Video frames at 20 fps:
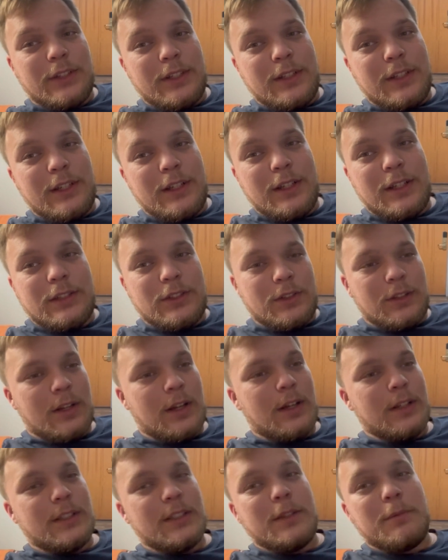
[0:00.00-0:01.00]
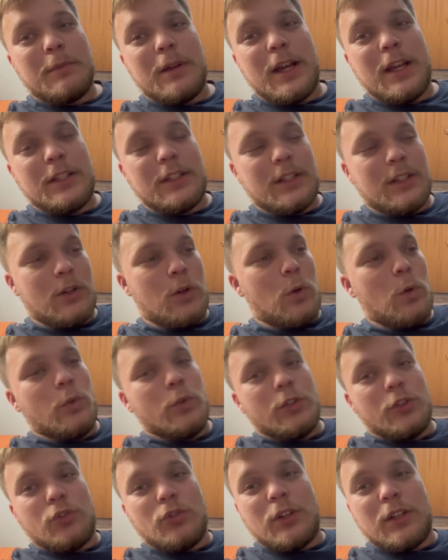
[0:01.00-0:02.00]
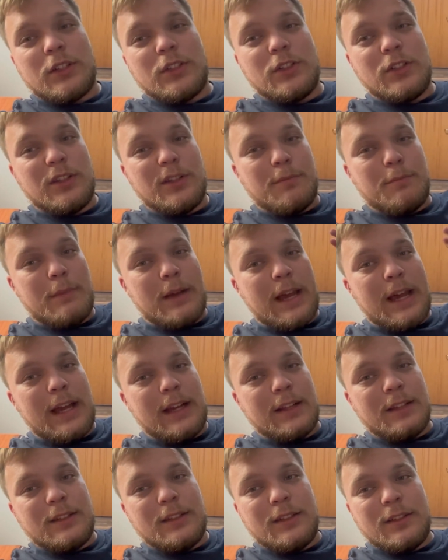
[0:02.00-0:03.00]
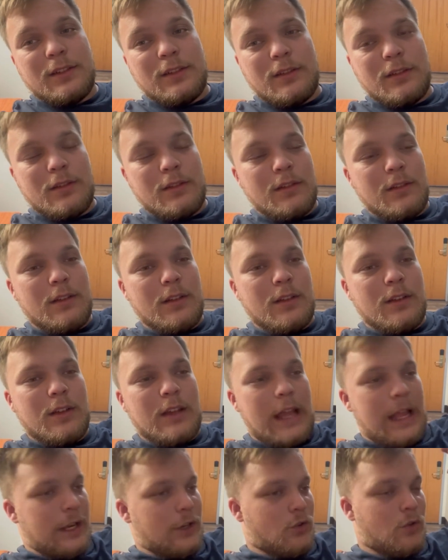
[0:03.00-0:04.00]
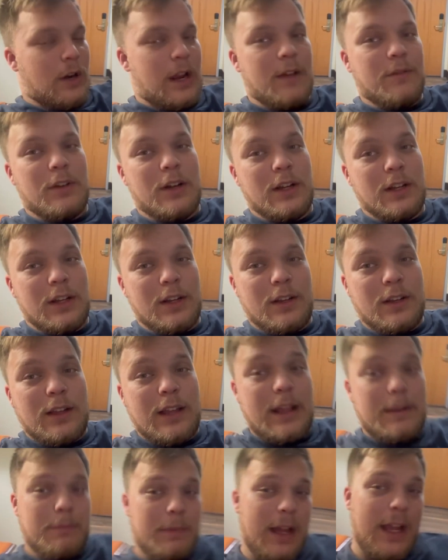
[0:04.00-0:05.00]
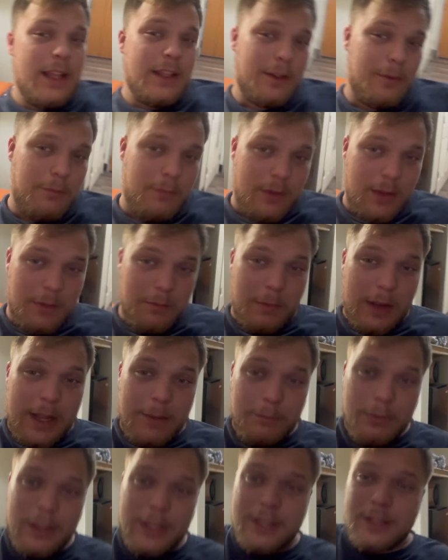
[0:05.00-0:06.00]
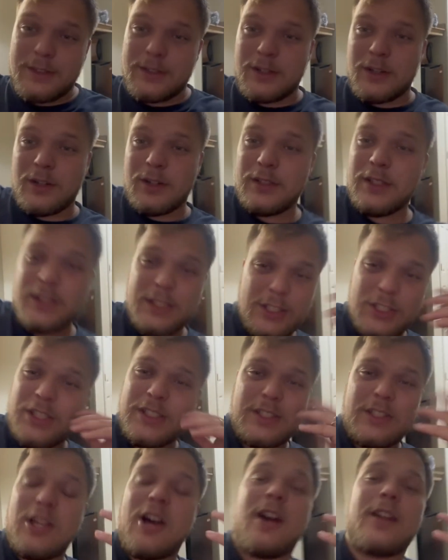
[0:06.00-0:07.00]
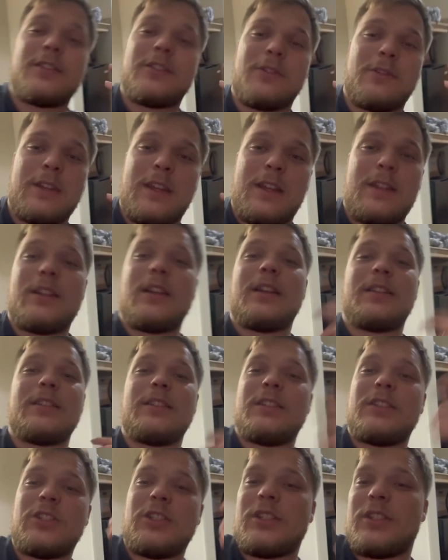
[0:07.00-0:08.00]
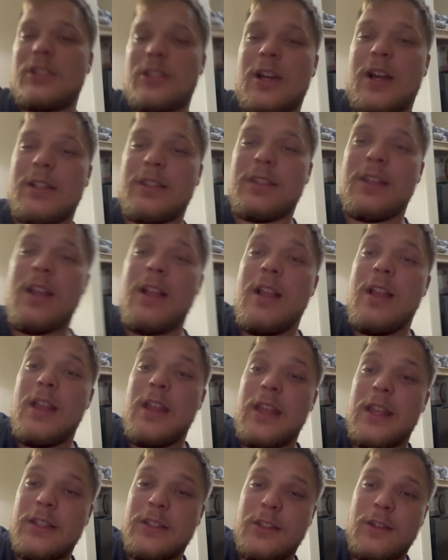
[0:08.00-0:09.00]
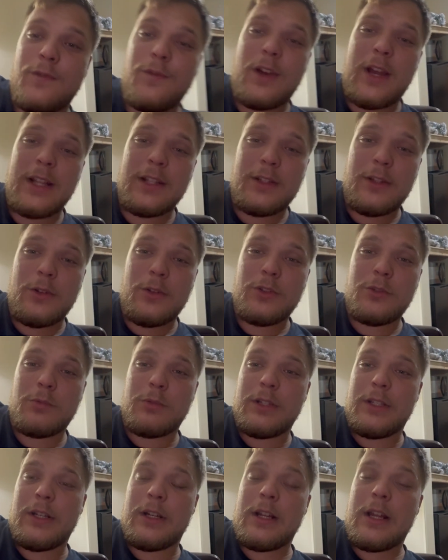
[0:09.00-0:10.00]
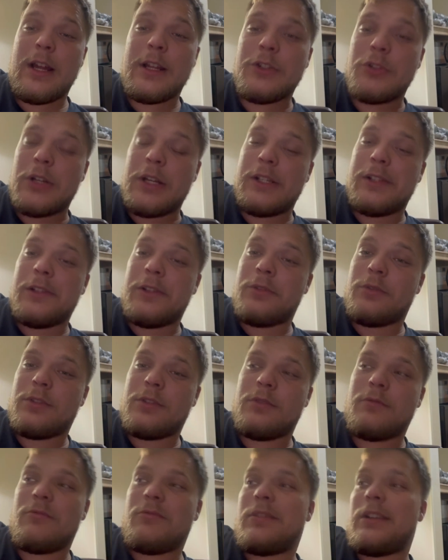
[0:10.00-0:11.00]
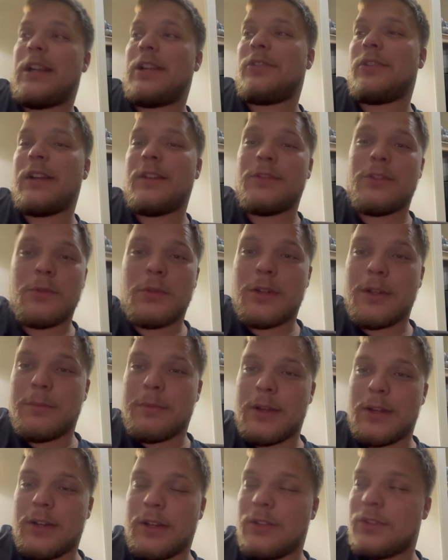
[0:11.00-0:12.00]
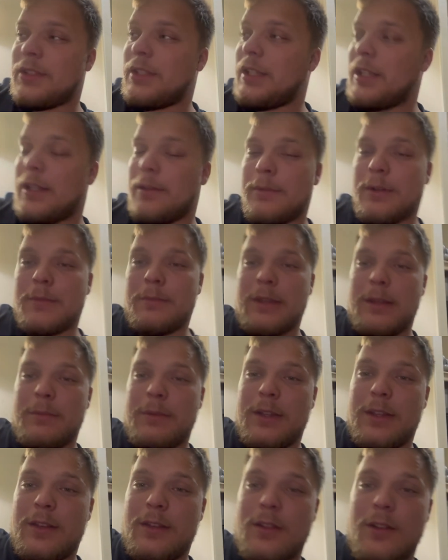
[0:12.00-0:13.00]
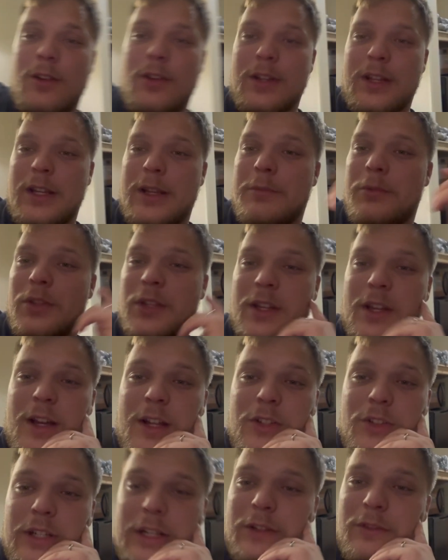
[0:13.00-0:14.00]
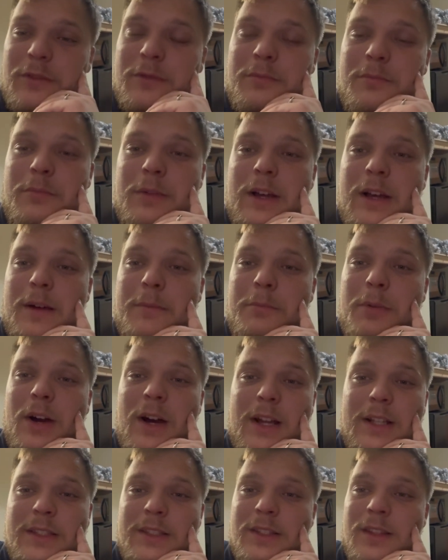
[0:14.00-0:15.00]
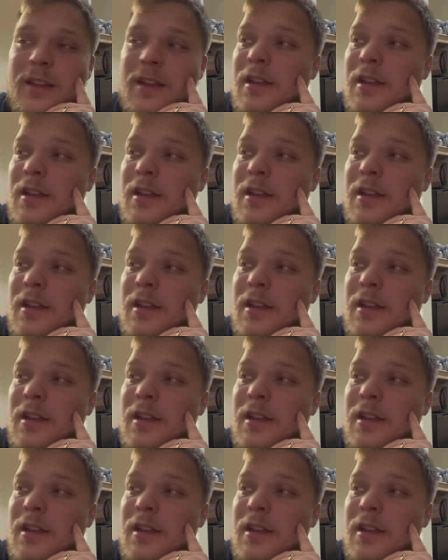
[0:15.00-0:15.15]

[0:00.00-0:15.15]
idea is to customize an older truck to the max and drive on it. And my plans are, this is just thoughts, okay guys, this is just thoughts, is to find loads where they're contract loads, where I don't have to worry about it. I was thinking about maybe hooking up with a contract with pods